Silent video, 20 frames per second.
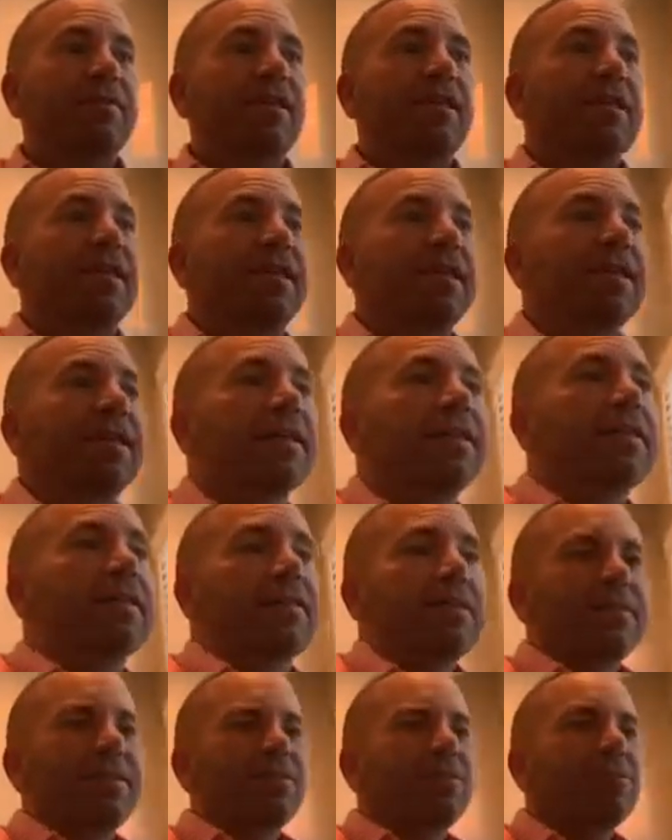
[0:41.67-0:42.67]
And
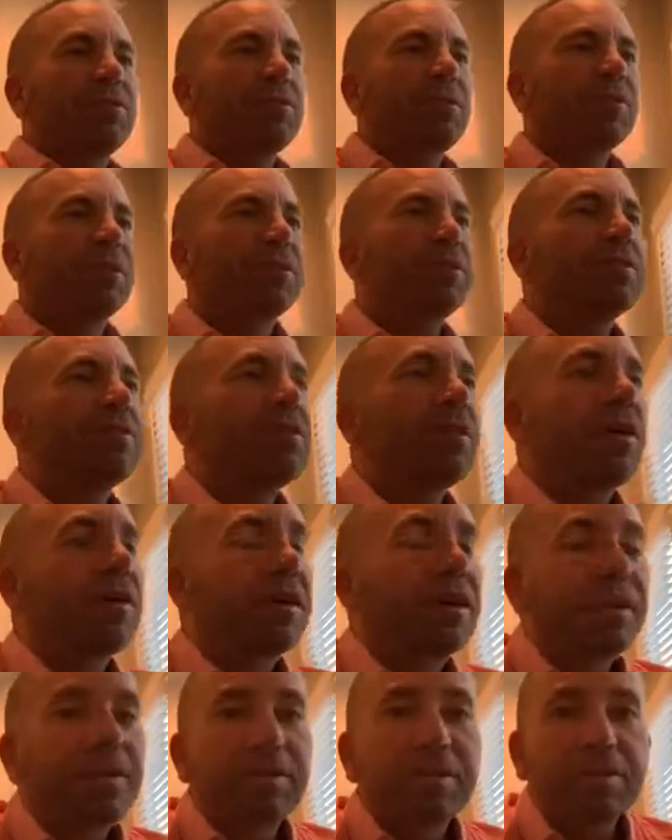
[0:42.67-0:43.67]
we're going to start
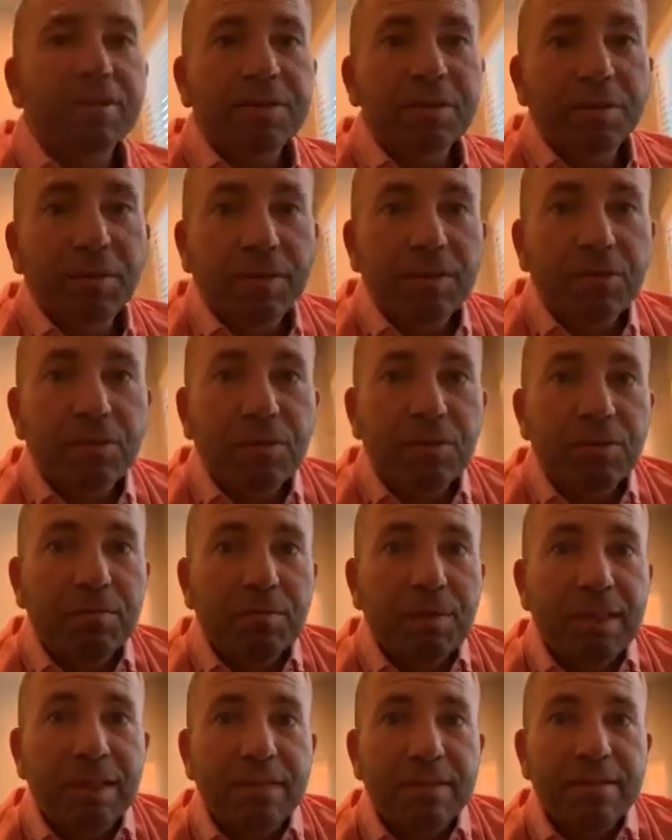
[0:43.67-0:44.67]
here in just about 2
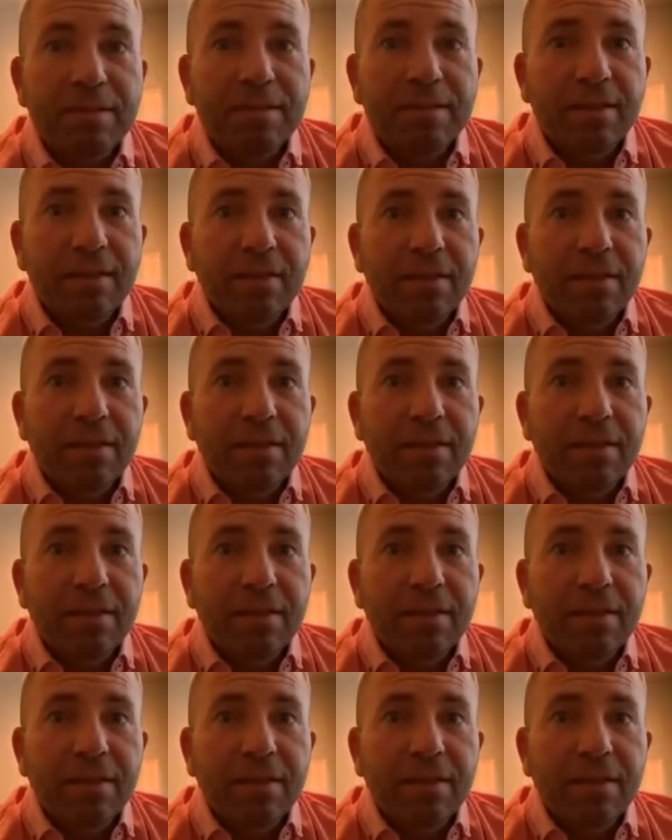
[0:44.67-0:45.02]
minutes.